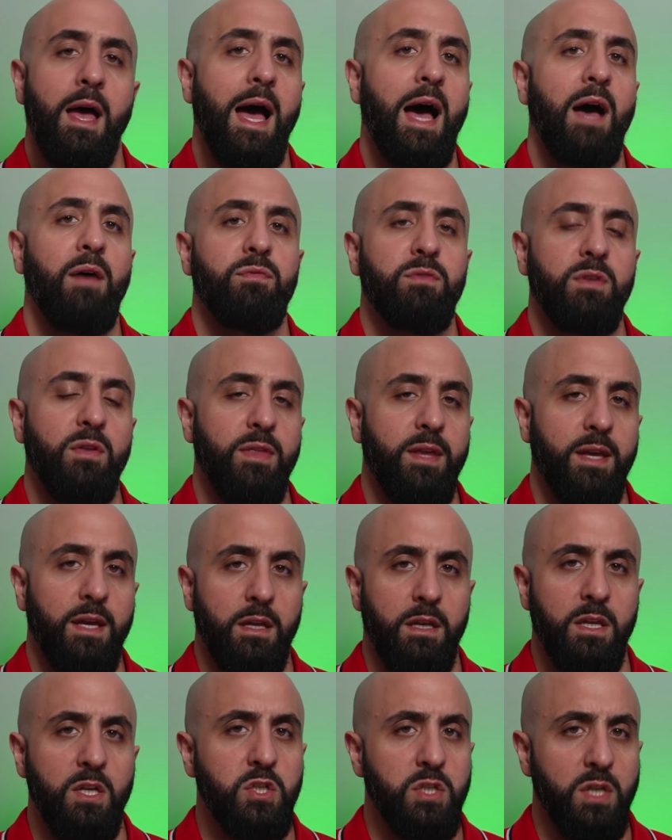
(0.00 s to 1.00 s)
after the
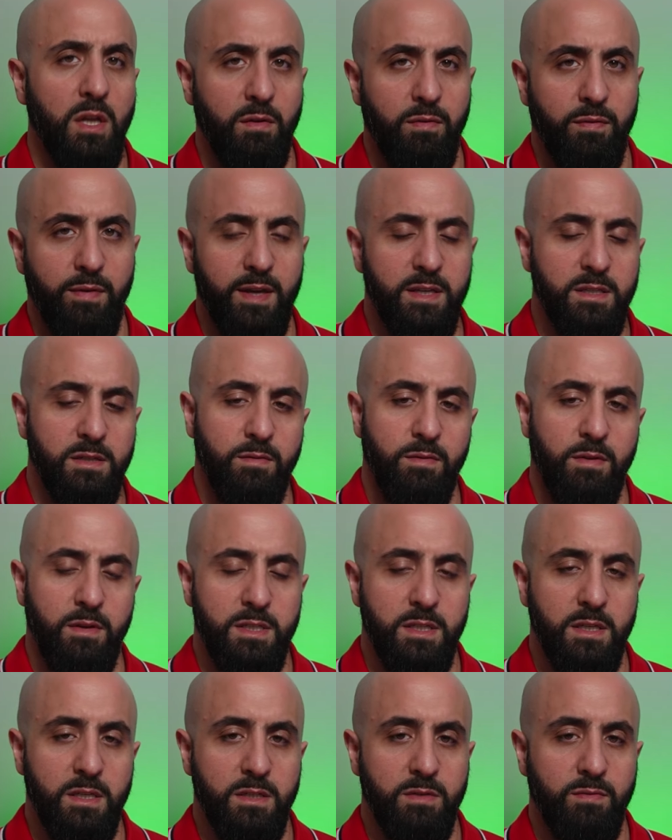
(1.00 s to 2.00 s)
initial phase of the
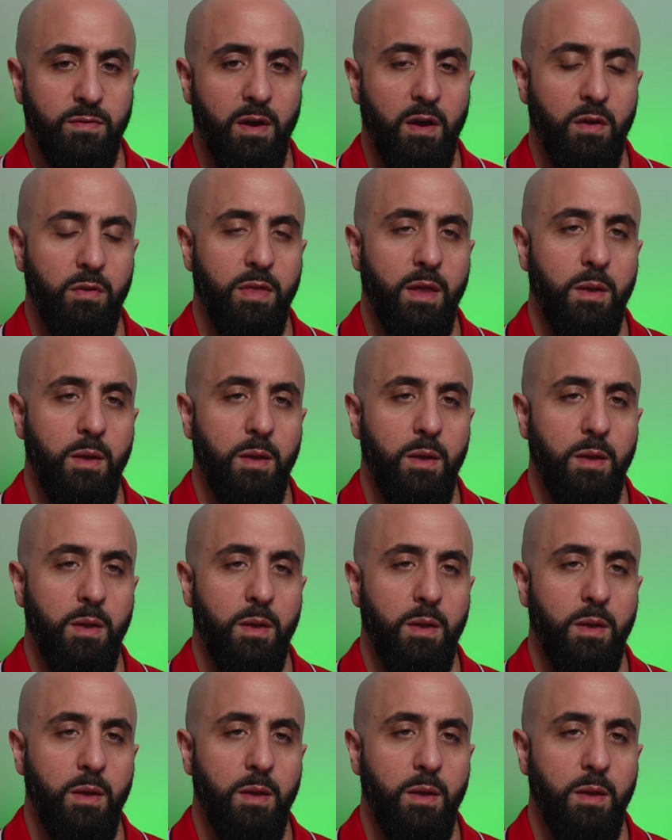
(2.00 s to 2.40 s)
ceasefire